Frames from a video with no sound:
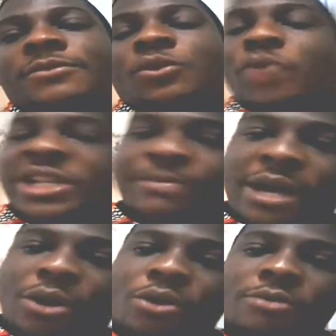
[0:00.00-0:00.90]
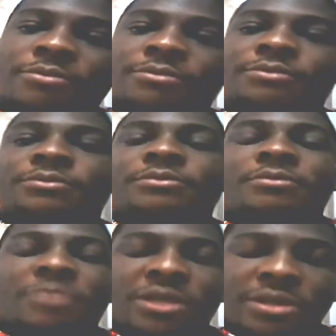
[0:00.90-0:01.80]
went back home,
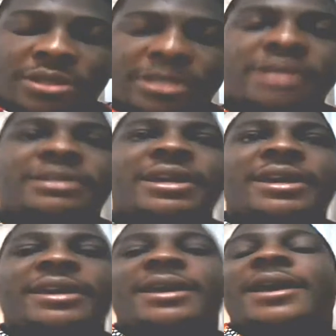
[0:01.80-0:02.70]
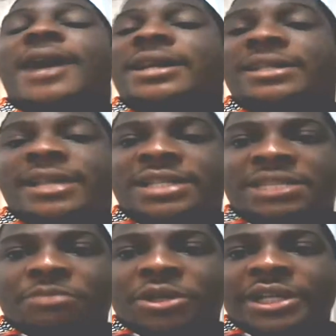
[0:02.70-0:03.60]
stayed there, and the next
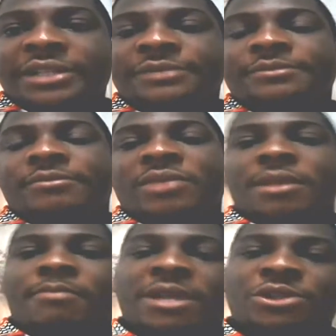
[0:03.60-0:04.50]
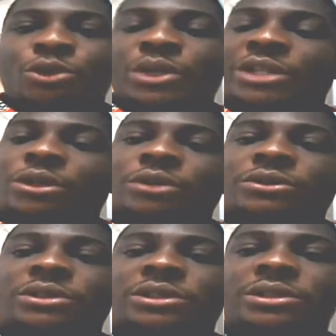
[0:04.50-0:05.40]
morning Matthew
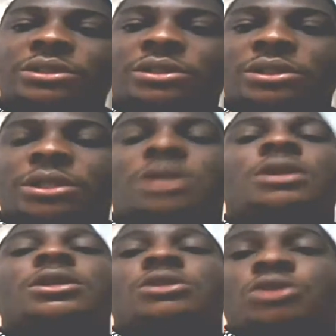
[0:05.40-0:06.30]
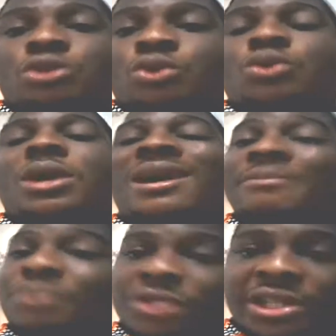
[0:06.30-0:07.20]
returned to
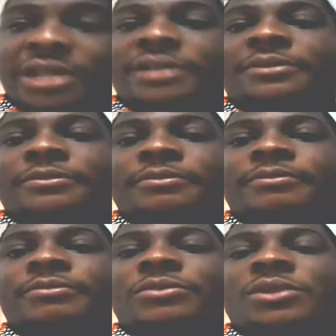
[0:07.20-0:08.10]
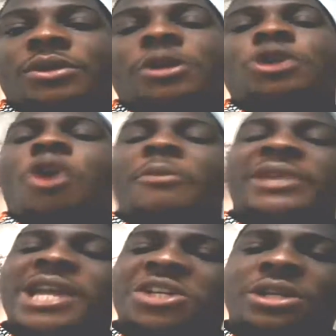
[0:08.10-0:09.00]
Abuja.
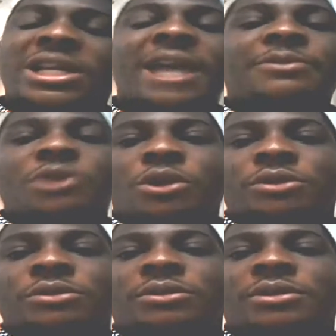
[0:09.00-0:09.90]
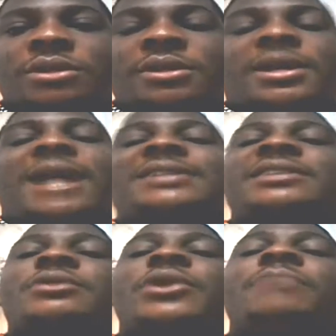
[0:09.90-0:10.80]
Communication kept on as
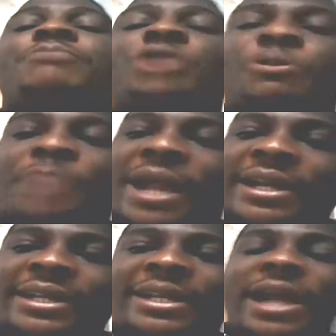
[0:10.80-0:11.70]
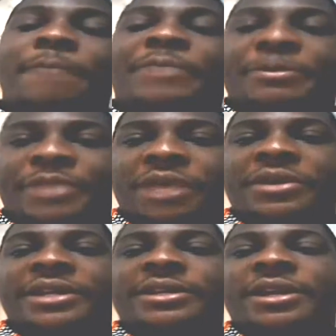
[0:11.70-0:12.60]
they were both planning and
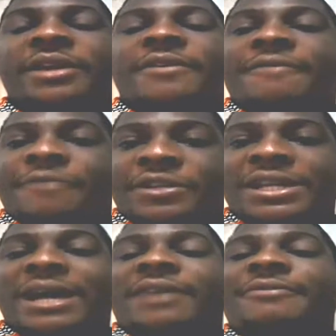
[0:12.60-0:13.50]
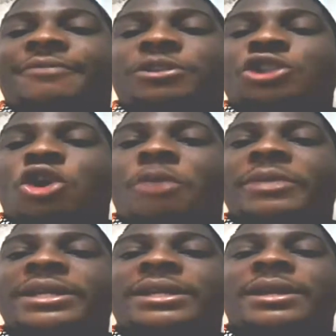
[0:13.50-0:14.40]
preparing for their forthcoming